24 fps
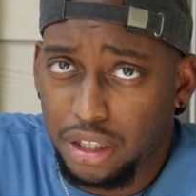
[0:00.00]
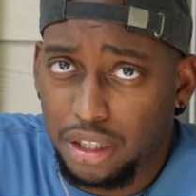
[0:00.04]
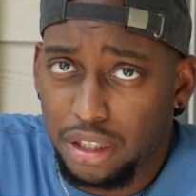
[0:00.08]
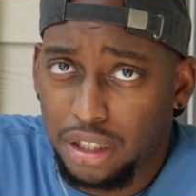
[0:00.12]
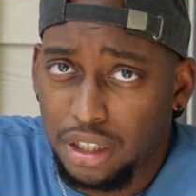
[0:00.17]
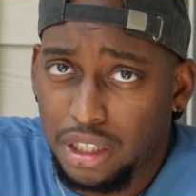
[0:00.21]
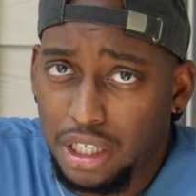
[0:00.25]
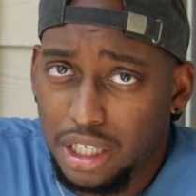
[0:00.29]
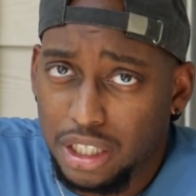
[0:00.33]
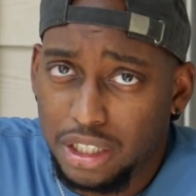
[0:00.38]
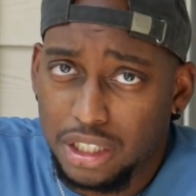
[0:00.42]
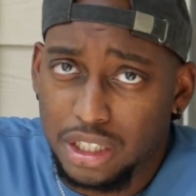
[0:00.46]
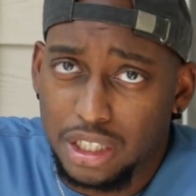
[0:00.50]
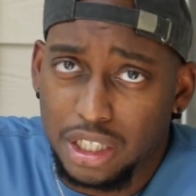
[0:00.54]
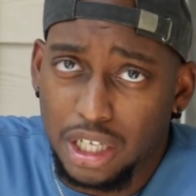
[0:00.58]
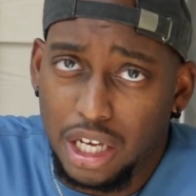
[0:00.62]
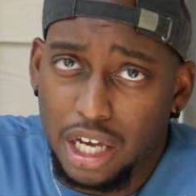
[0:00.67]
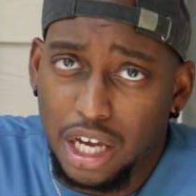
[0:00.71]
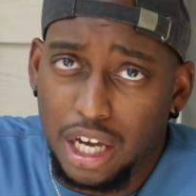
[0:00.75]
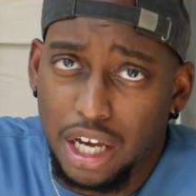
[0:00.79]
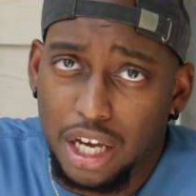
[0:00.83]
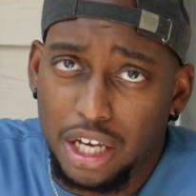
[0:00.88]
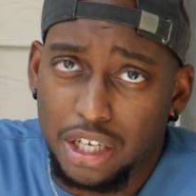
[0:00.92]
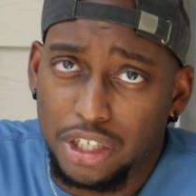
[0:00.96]
Yes,
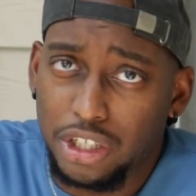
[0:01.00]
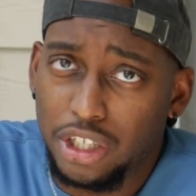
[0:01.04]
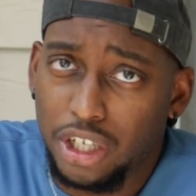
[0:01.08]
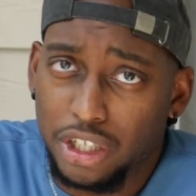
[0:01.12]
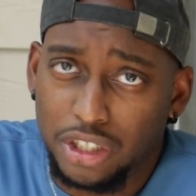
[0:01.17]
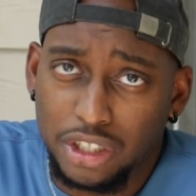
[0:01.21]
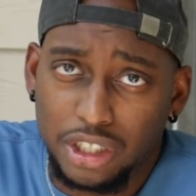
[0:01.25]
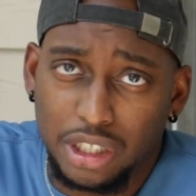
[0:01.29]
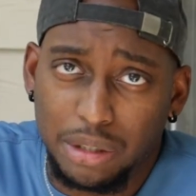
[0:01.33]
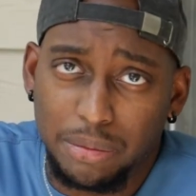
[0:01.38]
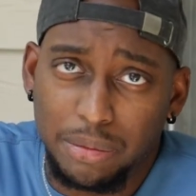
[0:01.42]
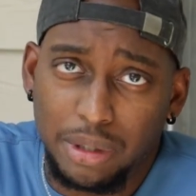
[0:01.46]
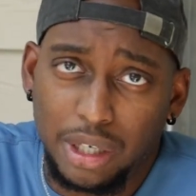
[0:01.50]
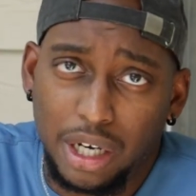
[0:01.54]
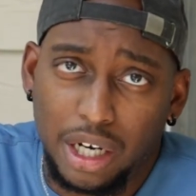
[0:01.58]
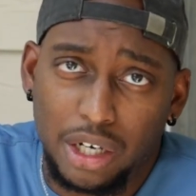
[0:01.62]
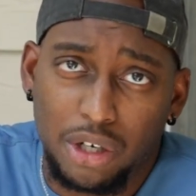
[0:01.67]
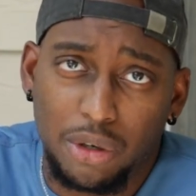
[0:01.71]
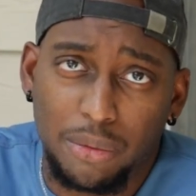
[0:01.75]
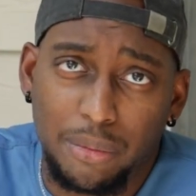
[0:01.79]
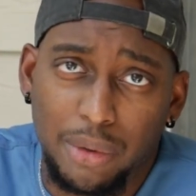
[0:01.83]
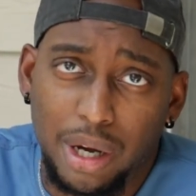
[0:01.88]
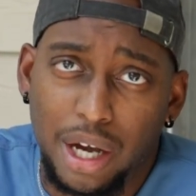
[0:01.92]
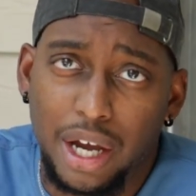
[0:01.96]
y'all see me. I
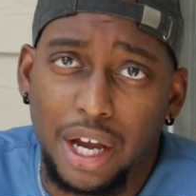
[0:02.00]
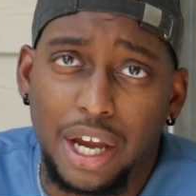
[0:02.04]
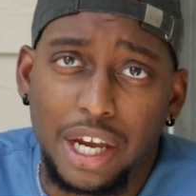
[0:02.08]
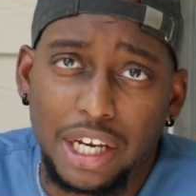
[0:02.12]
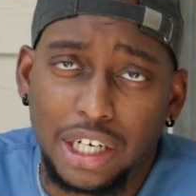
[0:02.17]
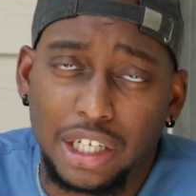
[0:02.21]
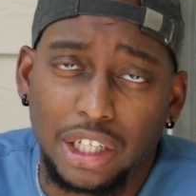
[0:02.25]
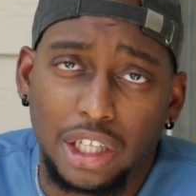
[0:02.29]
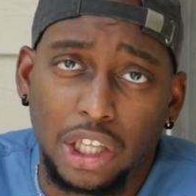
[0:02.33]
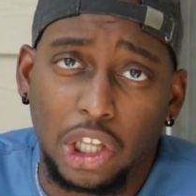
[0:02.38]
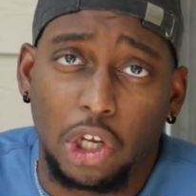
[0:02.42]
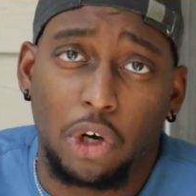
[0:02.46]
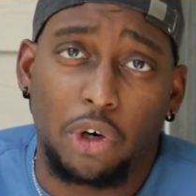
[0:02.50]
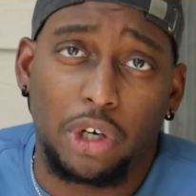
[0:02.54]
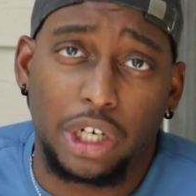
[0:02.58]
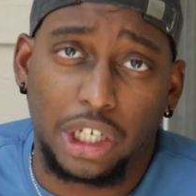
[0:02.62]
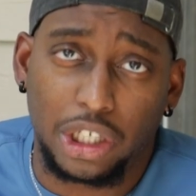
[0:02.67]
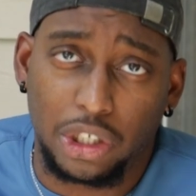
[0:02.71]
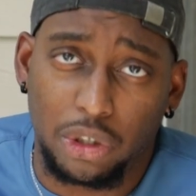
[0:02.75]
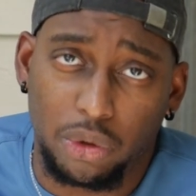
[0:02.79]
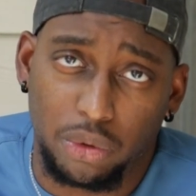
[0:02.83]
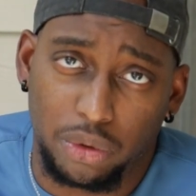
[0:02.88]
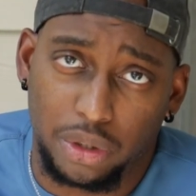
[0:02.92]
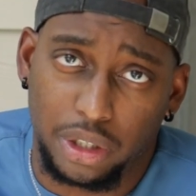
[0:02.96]
don't mind
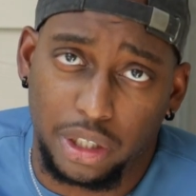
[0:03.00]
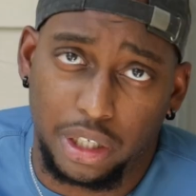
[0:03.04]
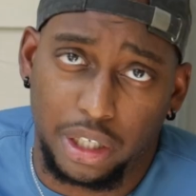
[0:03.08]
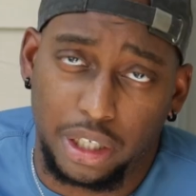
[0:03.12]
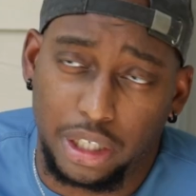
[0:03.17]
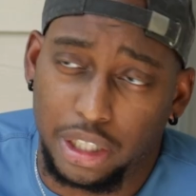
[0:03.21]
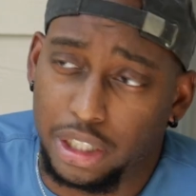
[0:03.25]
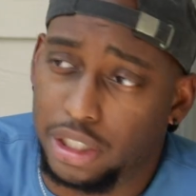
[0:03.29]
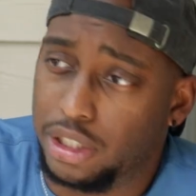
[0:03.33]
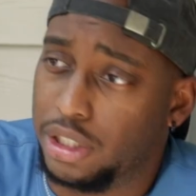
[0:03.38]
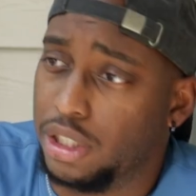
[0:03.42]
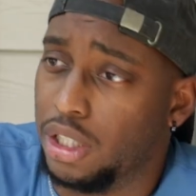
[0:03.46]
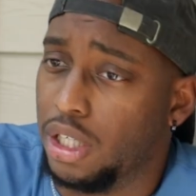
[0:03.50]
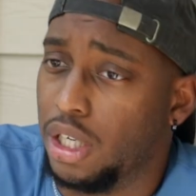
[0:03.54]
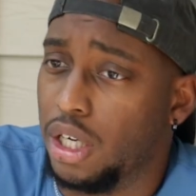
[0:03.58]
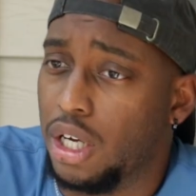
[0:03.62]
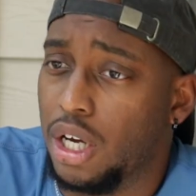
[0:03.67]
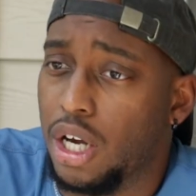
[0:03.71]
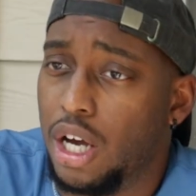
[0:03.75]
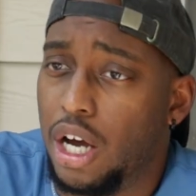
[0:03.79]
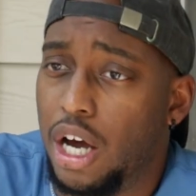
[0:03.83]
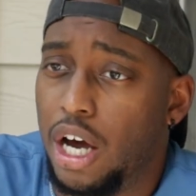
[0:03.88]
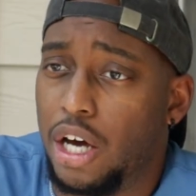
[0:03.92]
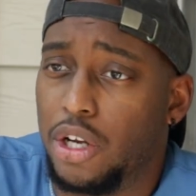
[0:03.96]
learning new things.
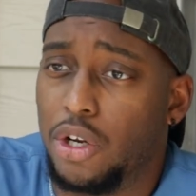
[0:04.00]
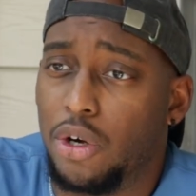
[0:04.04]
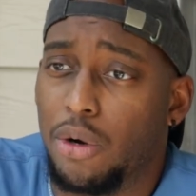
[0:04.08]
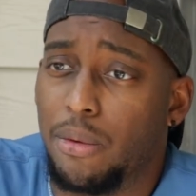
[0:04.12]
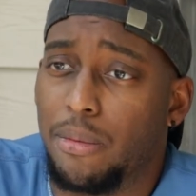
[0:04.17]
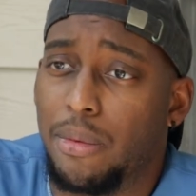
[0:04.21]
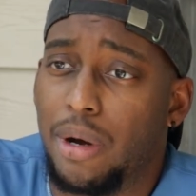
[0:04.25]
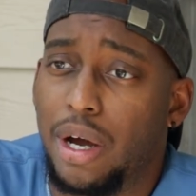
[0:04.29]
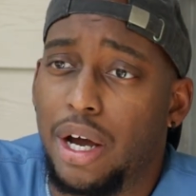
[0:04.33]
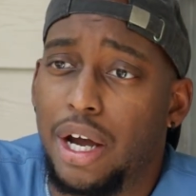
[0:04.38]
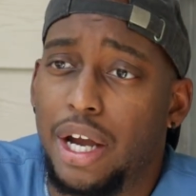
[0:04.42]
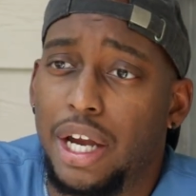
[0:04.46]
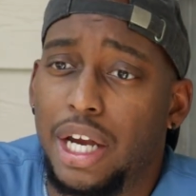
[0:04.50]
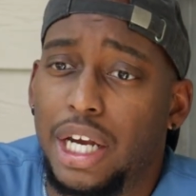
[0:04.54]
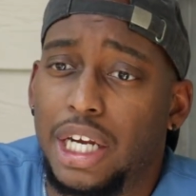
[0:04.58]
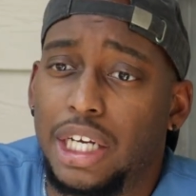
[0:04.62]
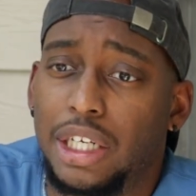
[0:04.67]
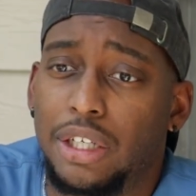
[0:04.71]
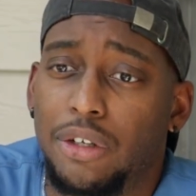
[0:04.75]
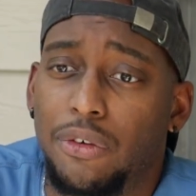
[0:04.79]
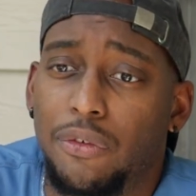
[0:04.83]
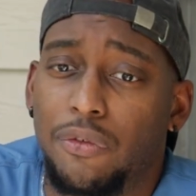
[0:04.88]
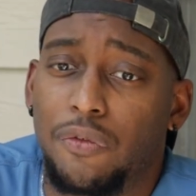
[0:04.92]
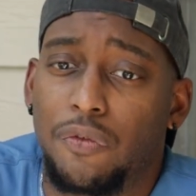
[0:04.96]
I don't
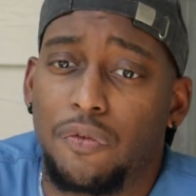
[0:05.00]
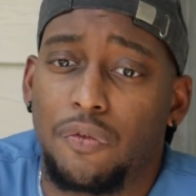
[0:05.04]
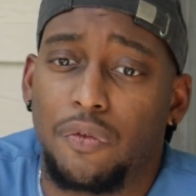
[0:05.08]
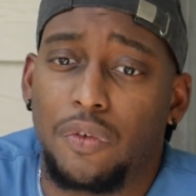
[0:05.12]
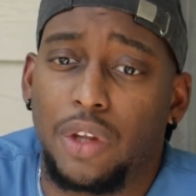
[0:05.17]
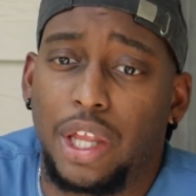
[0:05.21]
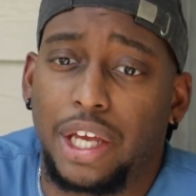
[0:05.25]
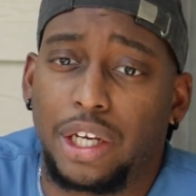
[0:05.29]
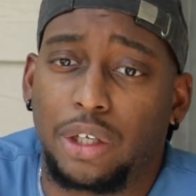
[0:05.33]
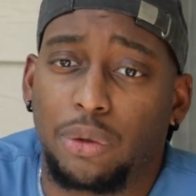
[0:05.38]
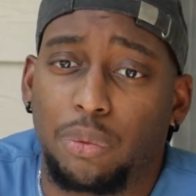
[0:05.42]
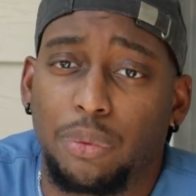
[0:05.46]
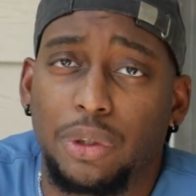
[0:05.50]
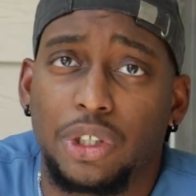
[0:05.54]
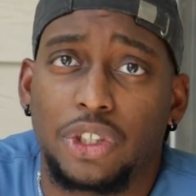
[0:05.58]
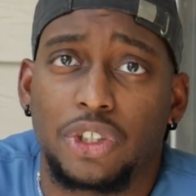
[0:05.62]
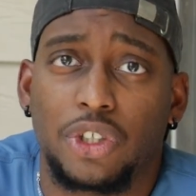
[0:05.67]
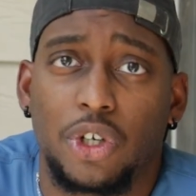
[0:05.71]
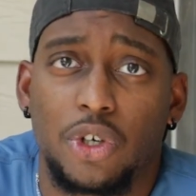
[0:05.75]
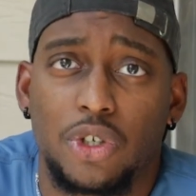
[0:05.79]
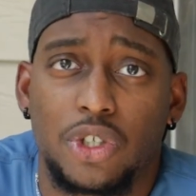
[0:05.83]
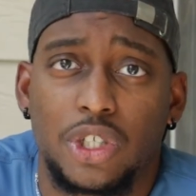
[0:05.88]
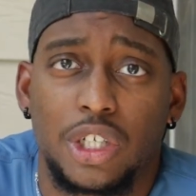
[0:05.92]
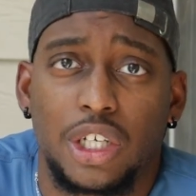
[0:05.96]
mind like
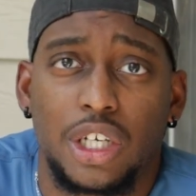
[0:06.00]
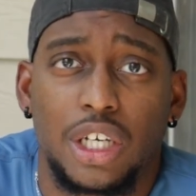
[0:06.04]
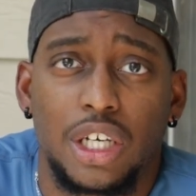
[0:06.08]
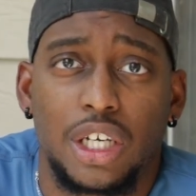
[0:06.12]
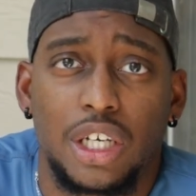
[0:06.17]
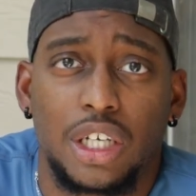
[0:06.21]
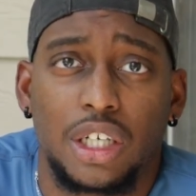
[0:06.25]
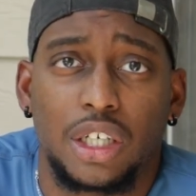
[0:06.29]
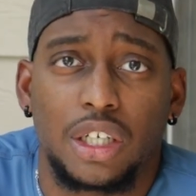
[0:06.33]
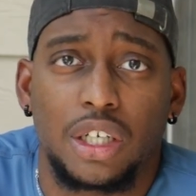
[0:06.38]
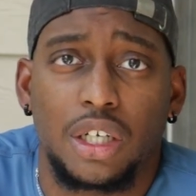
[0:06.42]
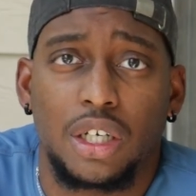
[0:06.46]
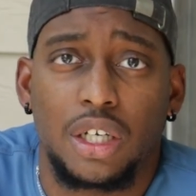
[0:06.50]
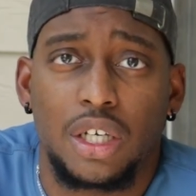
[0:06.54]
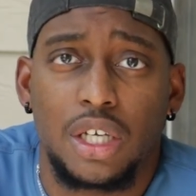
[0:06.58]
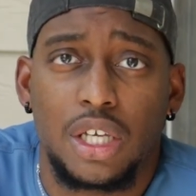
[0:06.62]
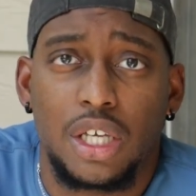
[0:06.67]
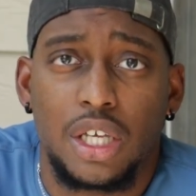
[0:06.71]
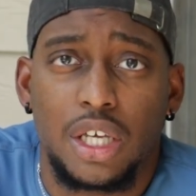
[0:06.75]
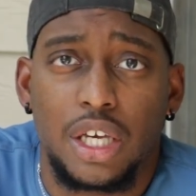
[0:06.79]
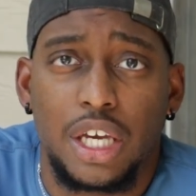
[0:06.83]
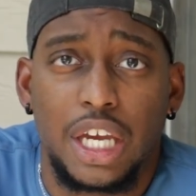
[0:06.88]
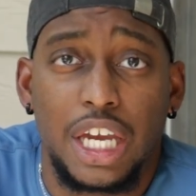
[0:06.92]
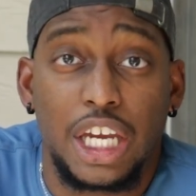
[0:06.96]
researching
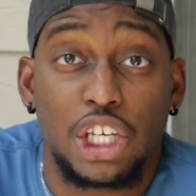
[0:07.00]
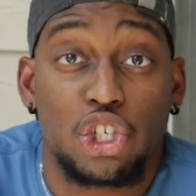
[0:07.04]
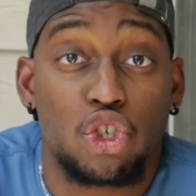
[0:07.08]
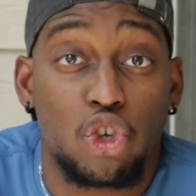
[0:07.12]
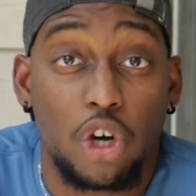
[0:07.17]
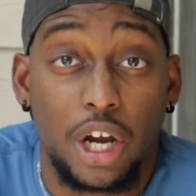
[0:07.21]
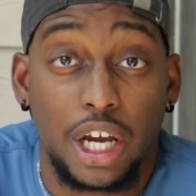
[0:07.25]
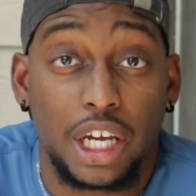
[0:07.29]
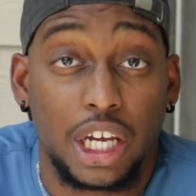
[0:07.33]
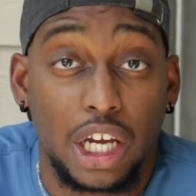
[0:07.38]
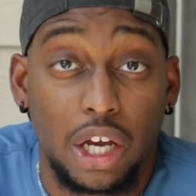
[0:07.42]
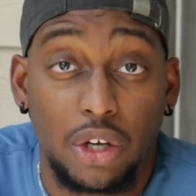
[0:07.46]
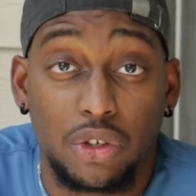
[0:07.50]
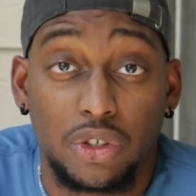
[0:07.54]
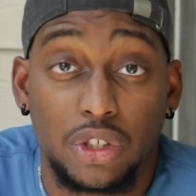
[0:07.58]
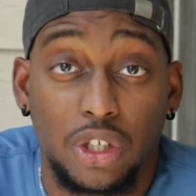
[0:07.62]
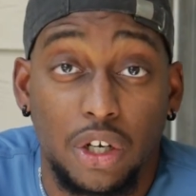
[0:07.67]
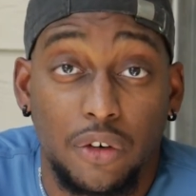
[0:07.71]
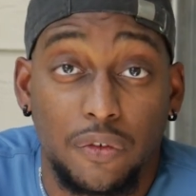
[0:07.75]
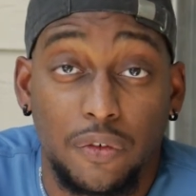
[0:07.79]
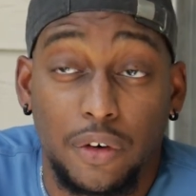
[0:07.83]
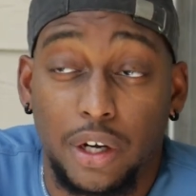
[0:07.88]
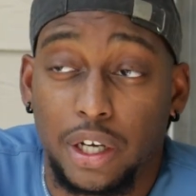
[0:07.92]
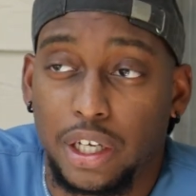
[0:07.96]
and trying out
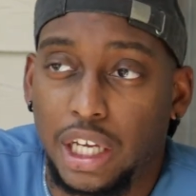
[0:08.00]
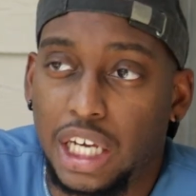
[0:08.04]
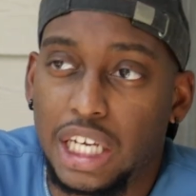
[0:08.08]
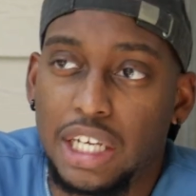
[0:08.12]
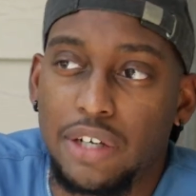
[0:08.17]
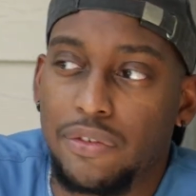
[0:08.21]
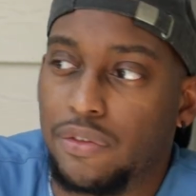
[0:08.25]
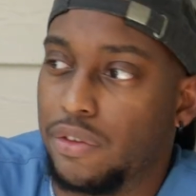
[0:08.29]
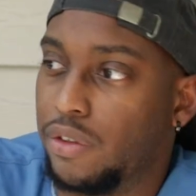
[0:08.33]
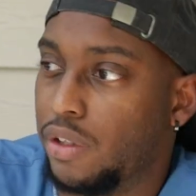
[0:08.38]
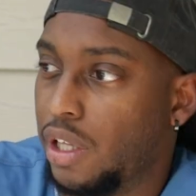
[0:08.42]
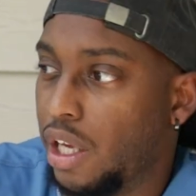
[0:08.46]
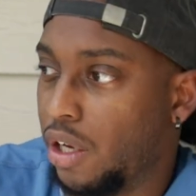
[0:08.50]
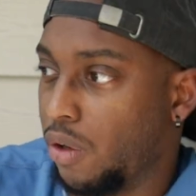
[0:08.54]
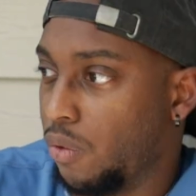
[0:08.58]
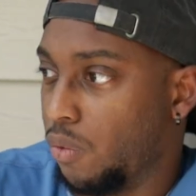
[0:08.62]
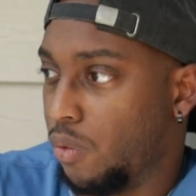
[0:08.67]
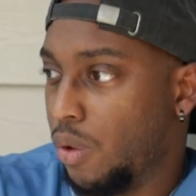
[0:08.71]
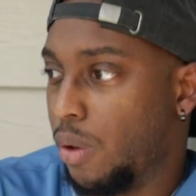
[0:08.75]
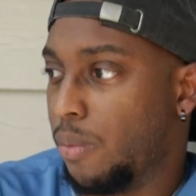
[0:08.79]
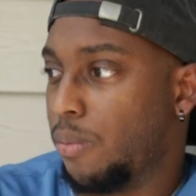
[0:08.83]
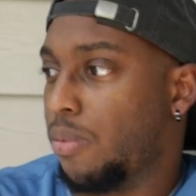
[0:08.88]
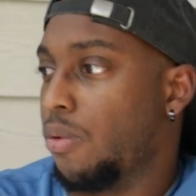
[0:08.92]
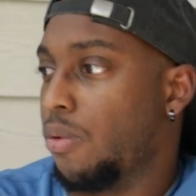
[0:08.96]
stuff. Right. I even like one